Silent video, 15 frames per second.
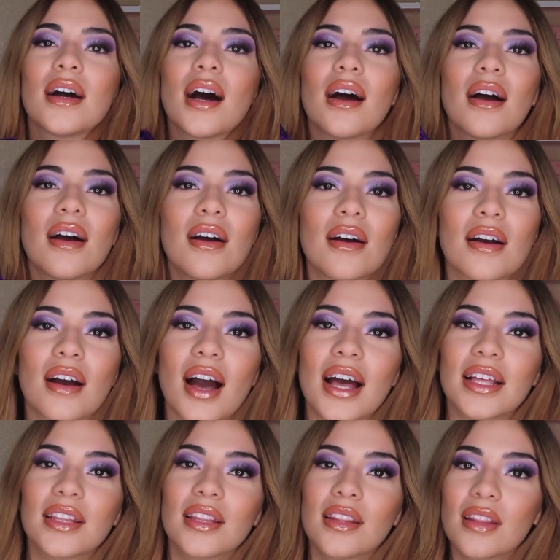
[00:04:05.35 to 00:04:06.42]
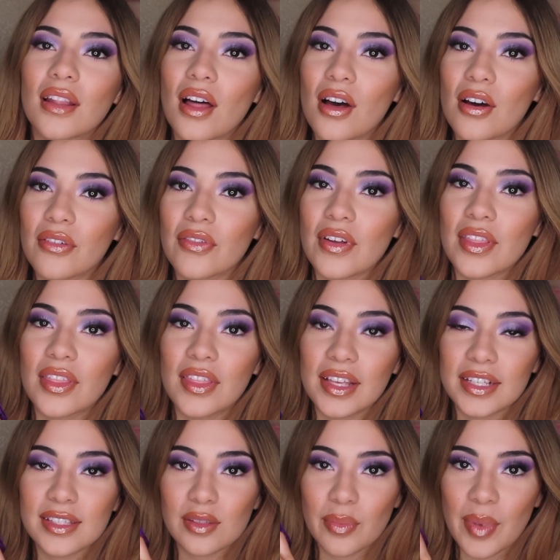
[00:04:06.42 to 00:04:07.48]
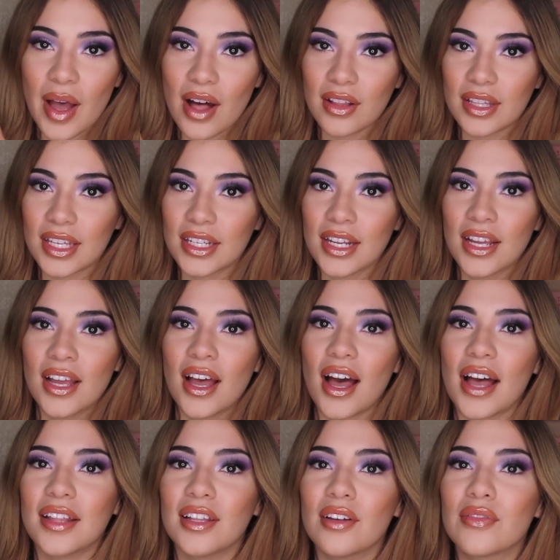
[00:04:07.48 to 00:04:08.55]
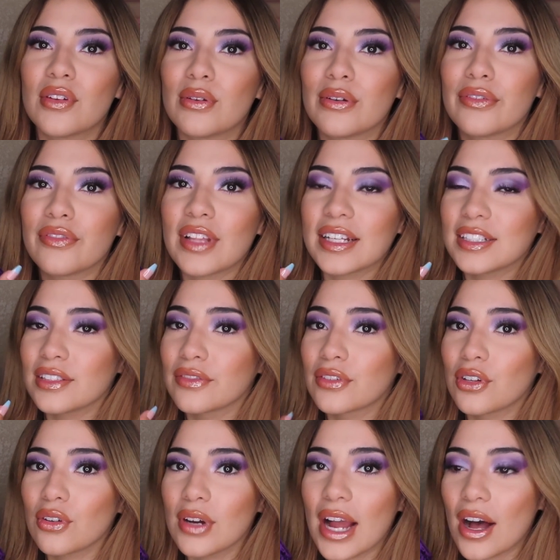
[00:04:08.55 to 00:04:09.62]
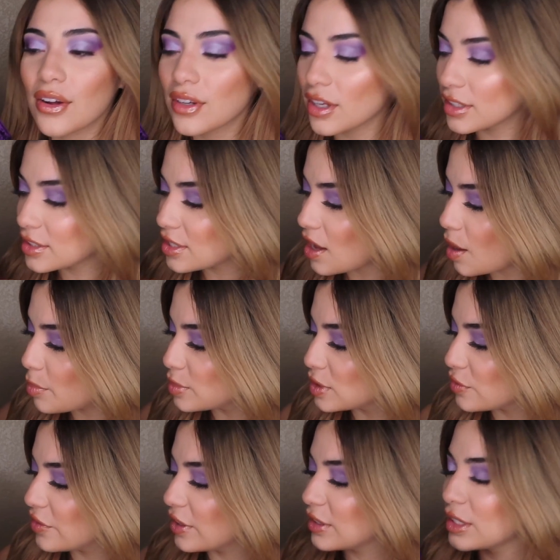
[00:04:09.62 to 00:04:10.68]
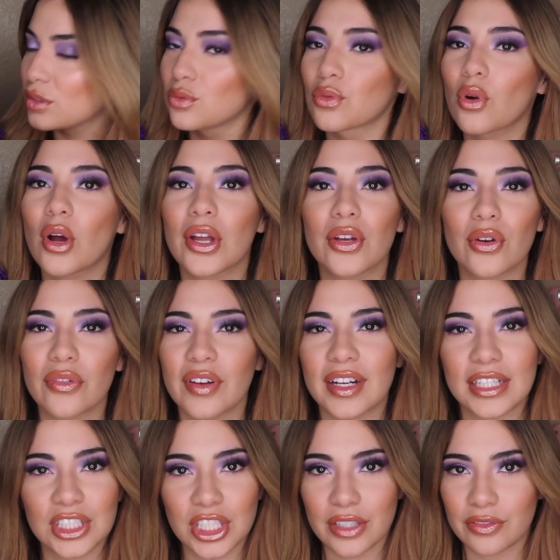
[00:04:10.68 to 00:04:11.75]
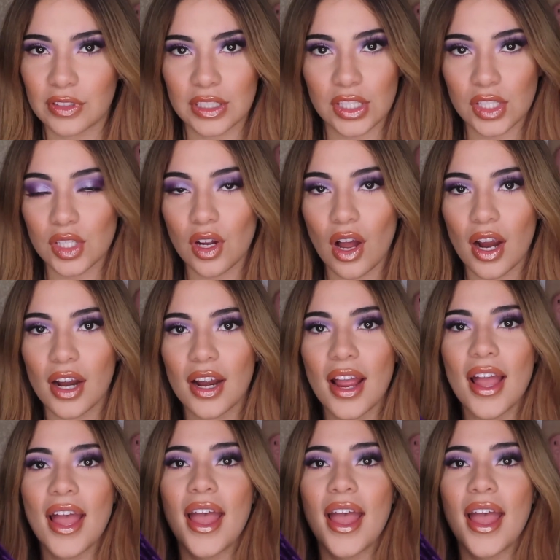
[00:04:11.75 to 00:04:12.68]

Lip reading: Oh, I love this palette. I love the reflective crown on top. It's very royal, very Jeffree Star.